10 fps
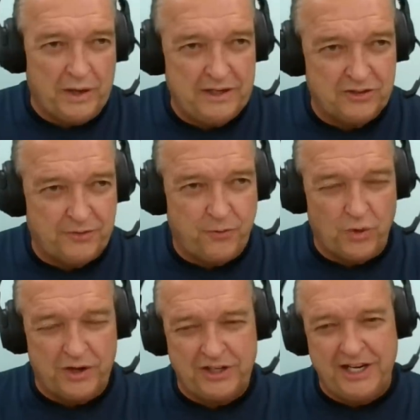what does a
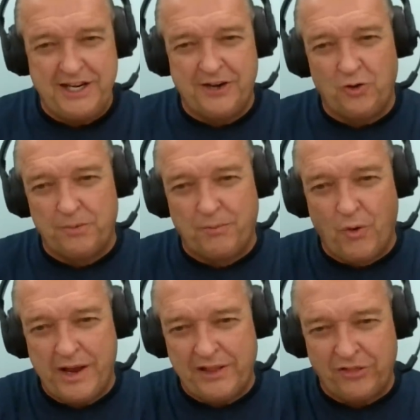
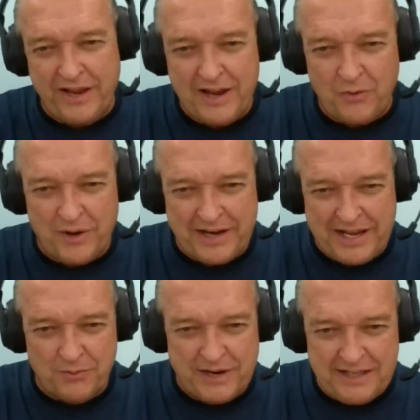14-year-old boy think
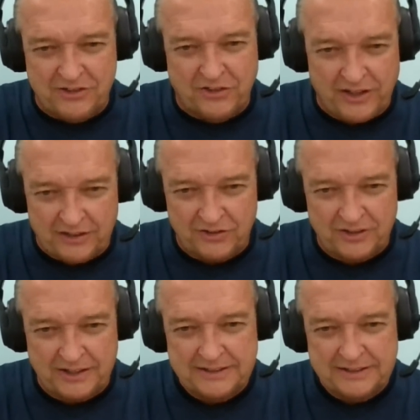when he reads
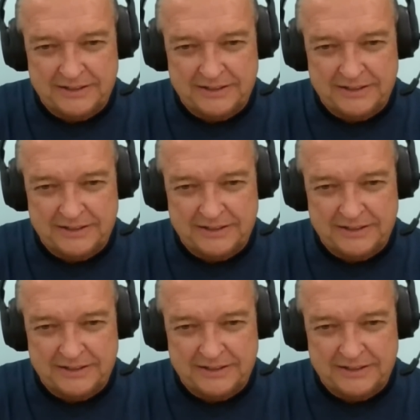this?